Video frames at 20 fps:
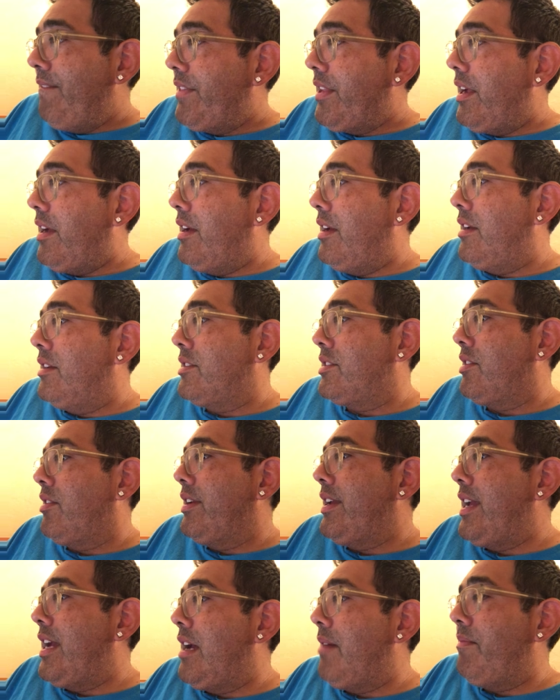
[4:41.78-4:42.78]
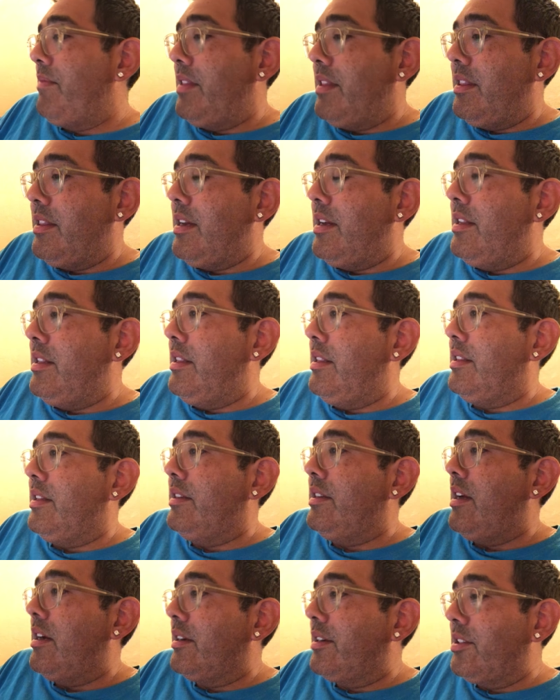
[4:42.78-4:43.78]
The
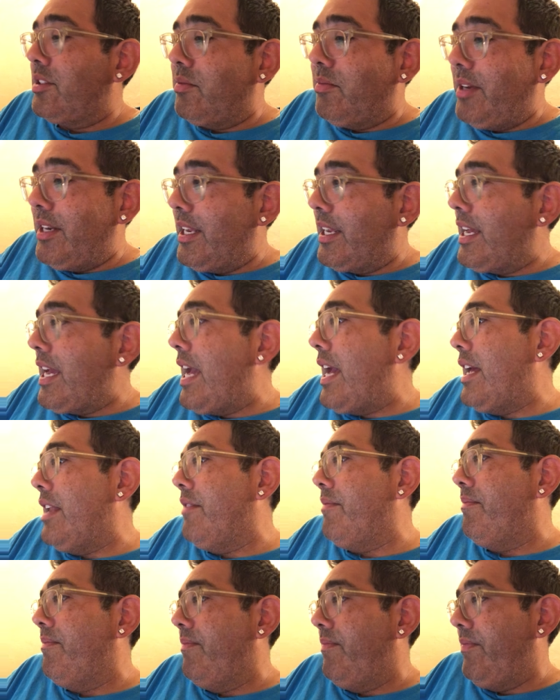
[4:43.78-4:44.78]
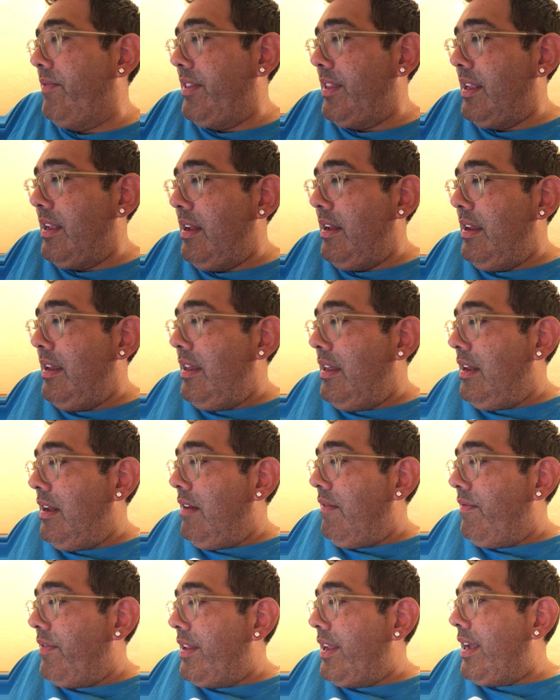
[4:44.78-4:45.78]
Nuggets win again.
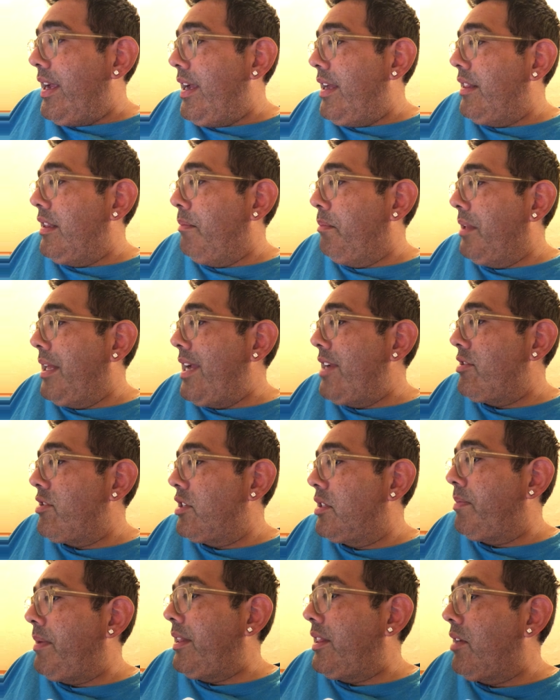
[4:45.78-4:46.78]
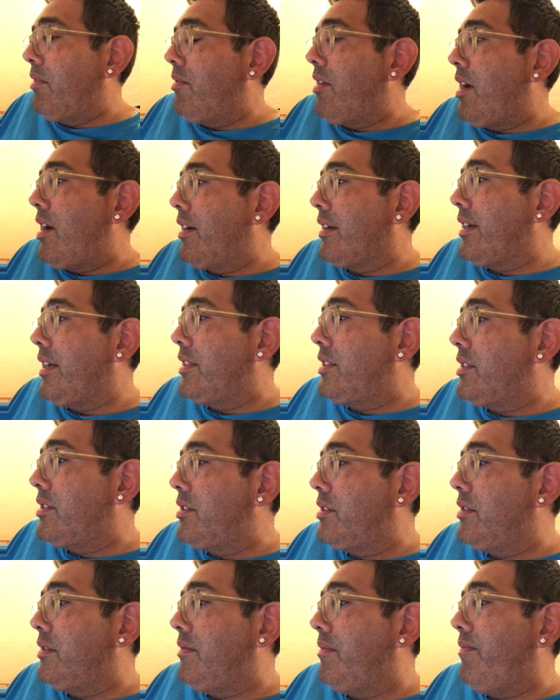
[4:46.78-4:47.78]
And the Blazers beat the
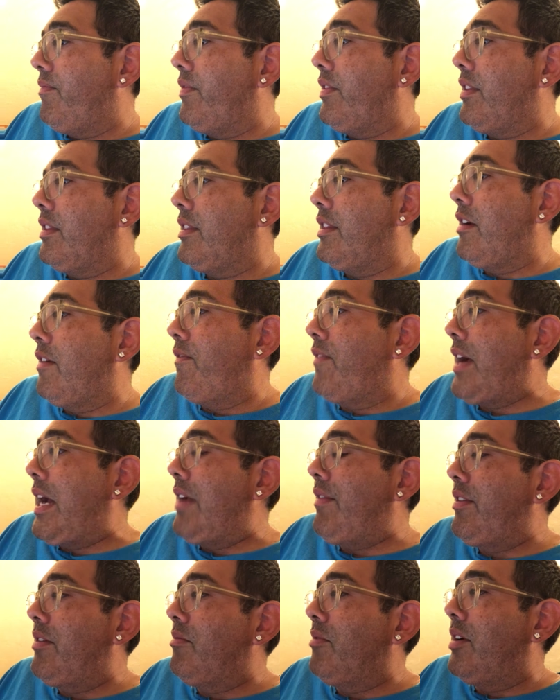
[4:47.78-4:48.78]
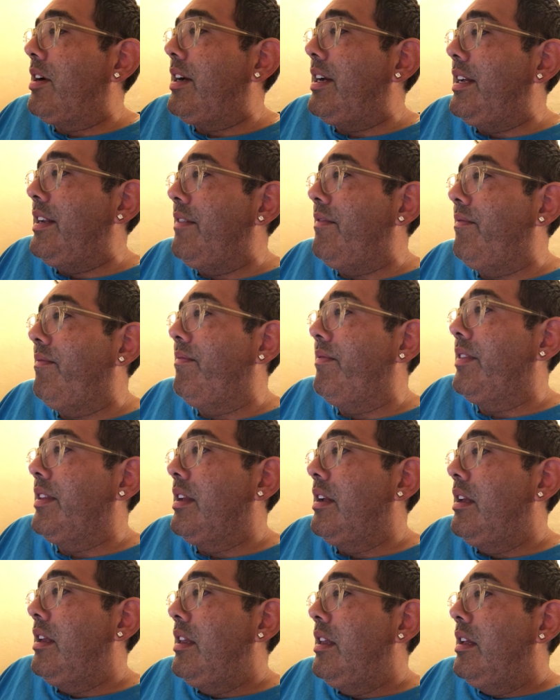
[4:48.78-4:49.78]
Rockets. They're 5-1,
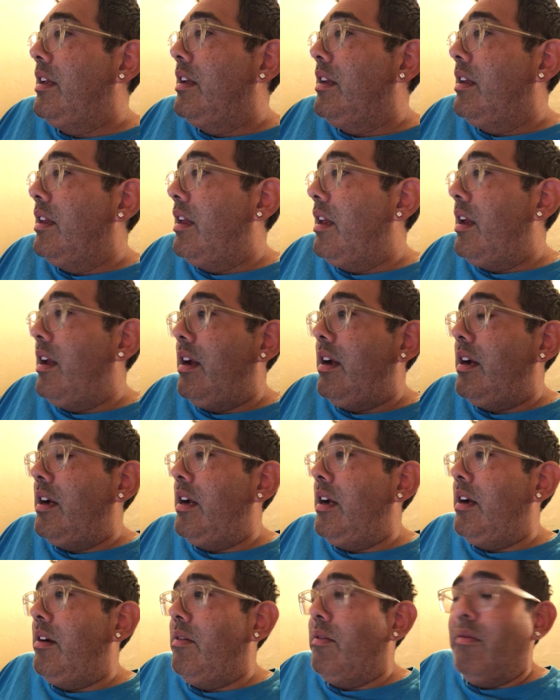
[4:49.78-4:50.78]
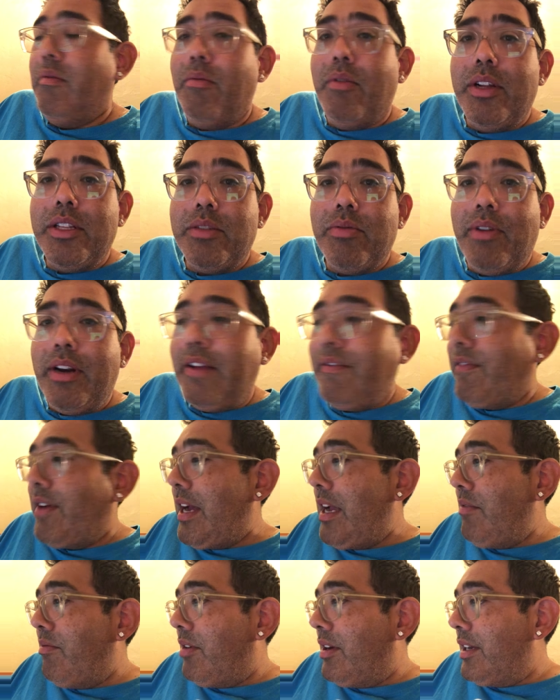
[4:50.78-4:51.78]

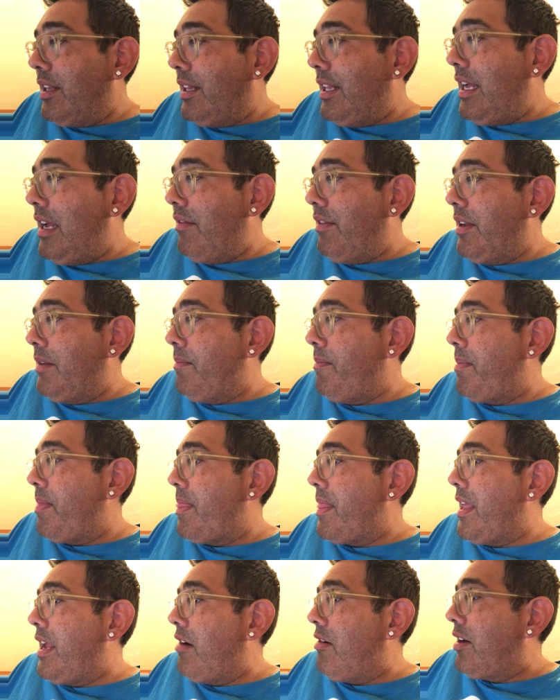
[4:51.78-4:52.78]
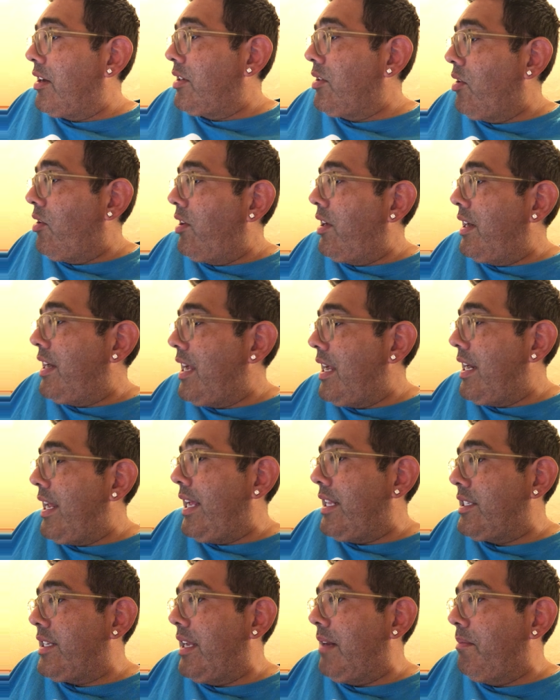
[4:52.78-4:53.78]
125-111. Eric Gordon had
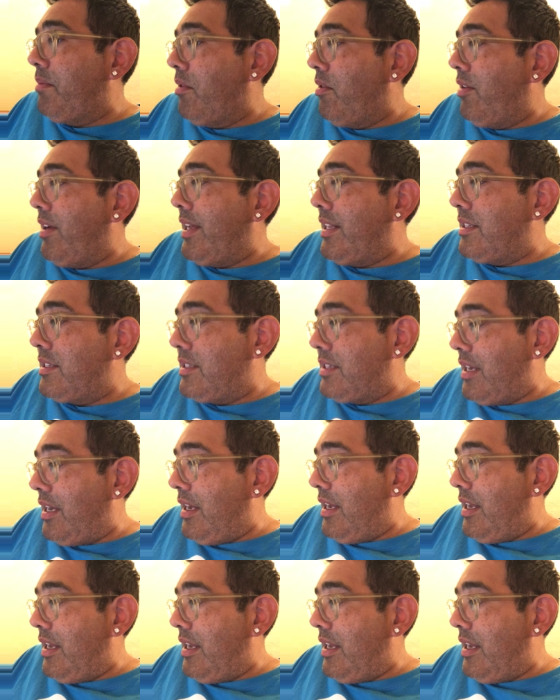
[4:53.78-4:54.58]
18 points.